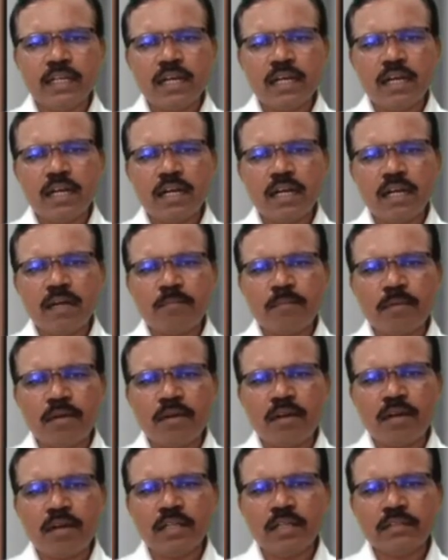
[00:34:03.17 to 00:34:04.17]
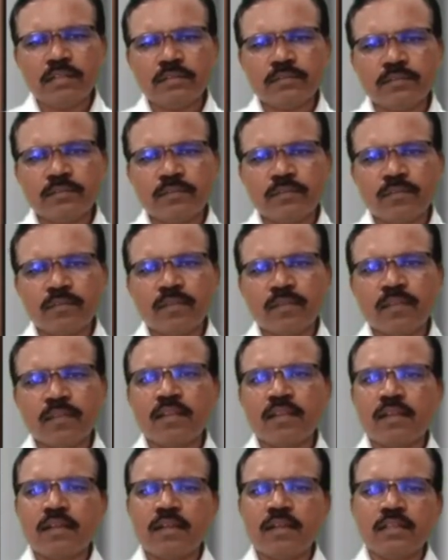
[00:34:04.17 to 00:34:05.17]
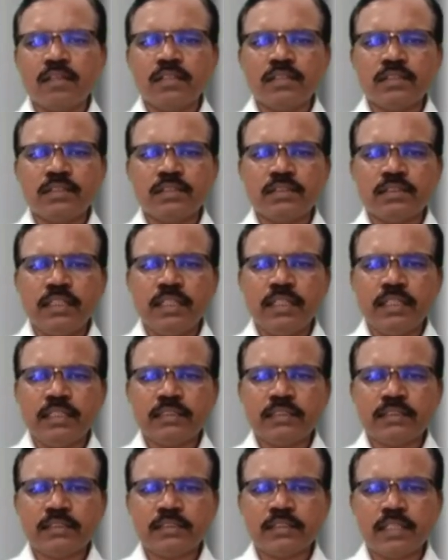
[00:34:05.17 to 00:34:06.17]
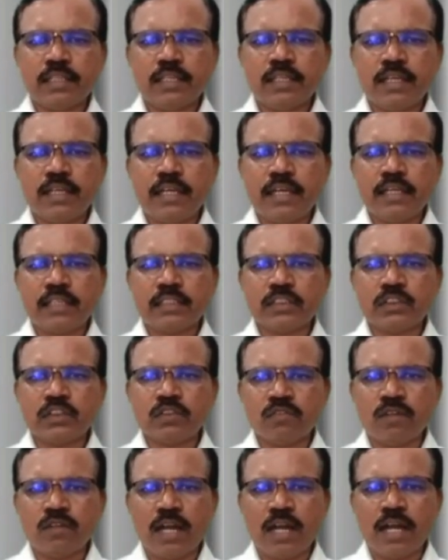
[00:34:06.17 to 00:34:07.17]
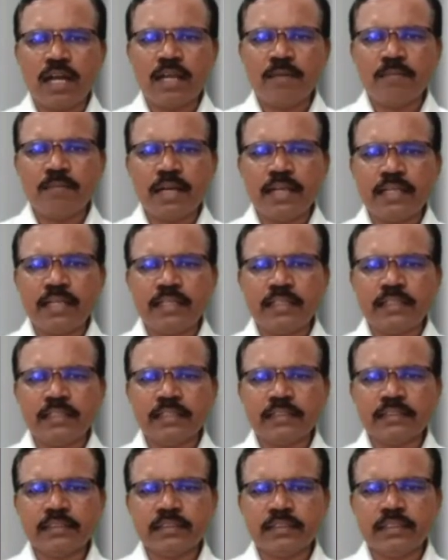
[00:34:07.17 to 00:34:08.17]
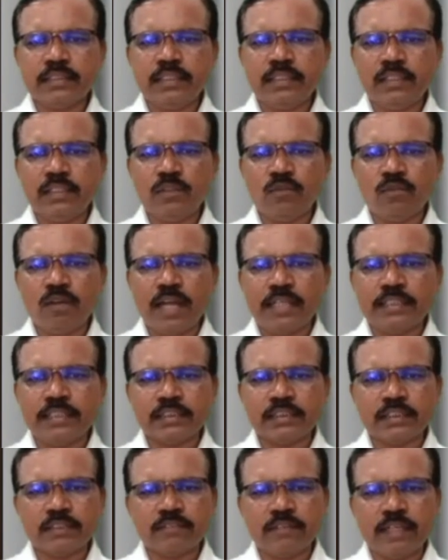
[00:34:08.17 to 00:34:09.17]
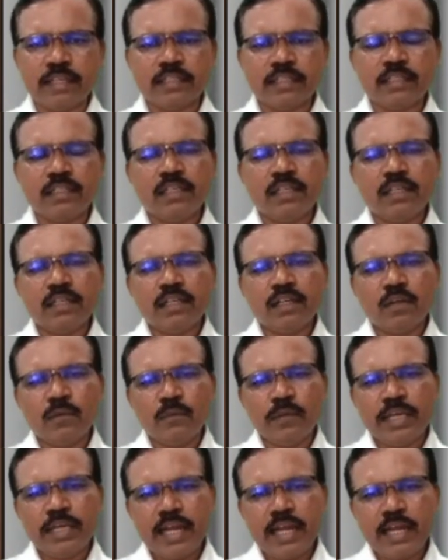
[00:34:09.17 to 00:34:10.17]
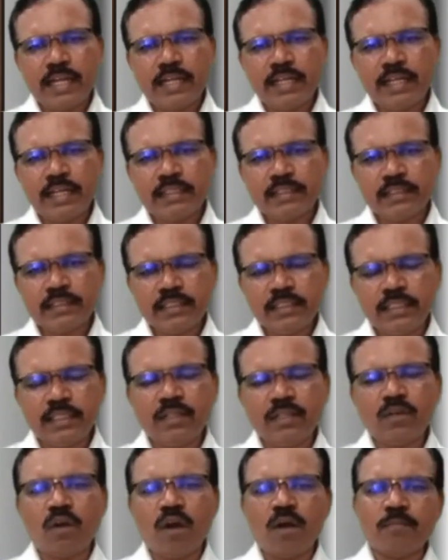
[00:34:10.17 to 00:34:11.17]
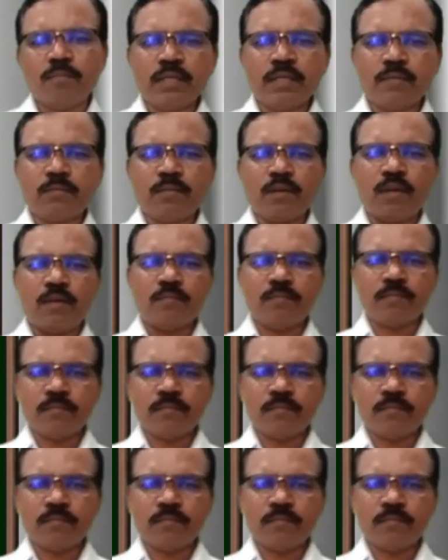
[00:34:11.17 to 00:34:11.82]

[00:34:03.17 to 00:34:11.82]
upon 6xy minus 3y square. Now we can take 3 common from